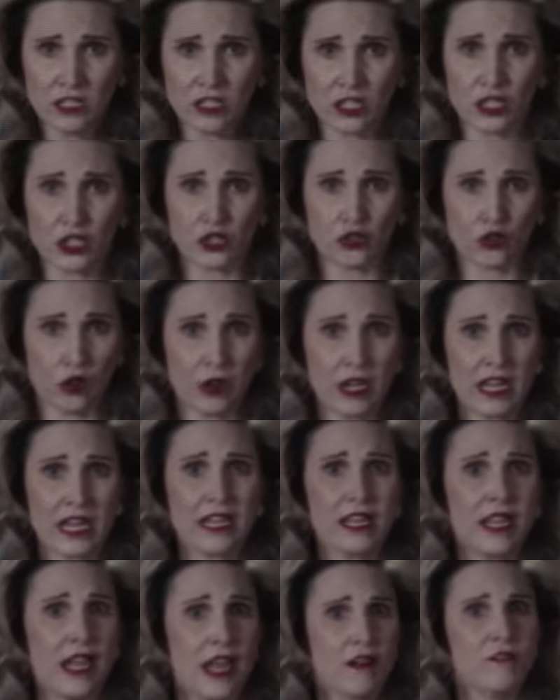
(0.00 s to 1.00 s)
destroying
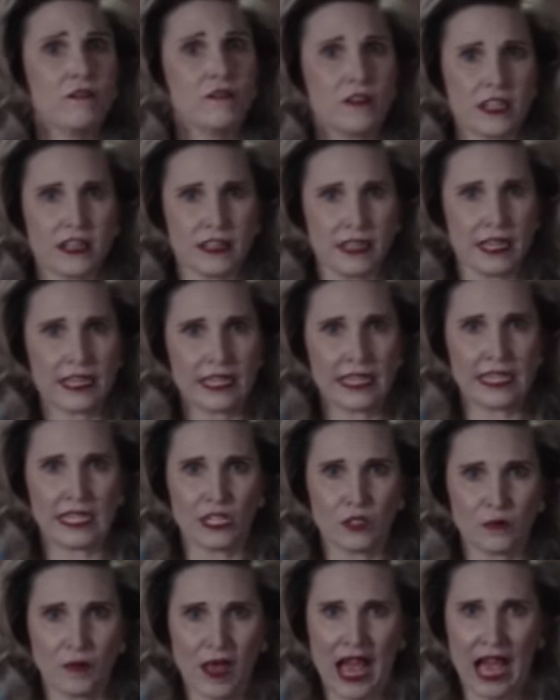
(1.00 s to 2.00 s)
everything in
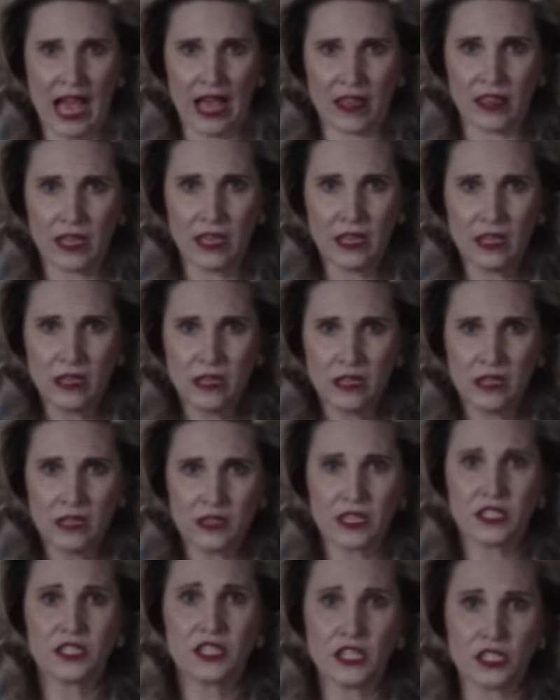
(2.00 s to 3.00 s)
its path.
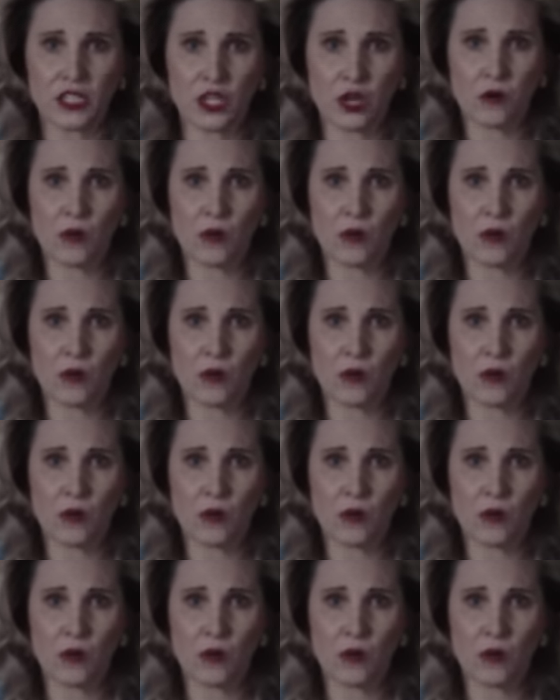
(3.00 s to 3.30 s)
This is an